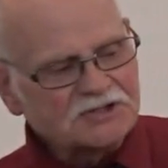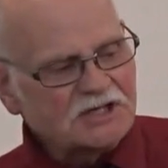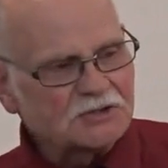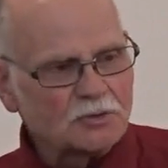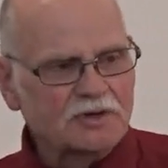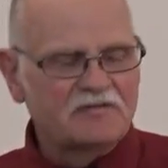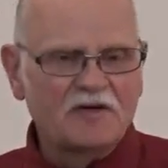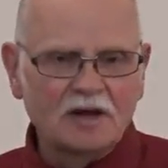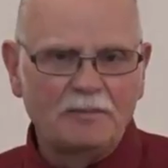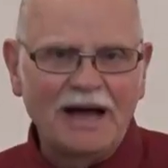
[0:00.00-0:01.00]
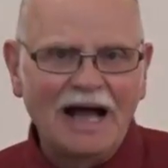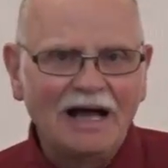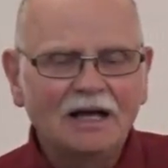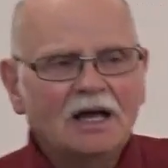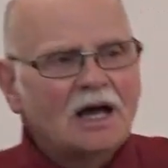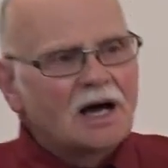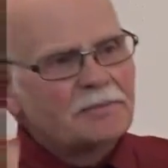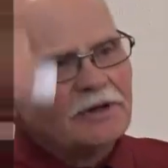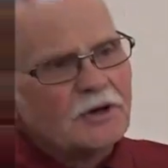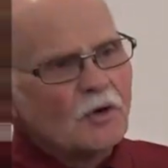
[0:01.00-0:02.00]
Caesarea Philippi,
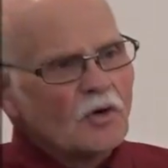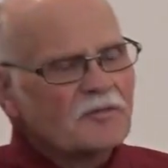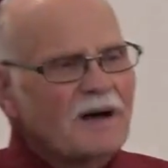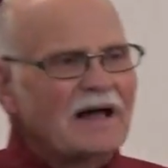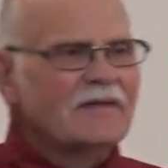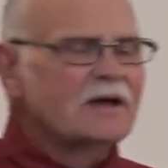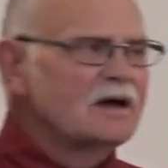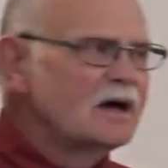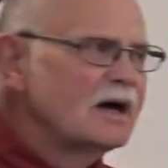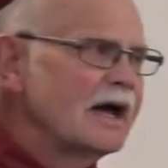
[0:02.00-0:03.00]
up in the north by the uh,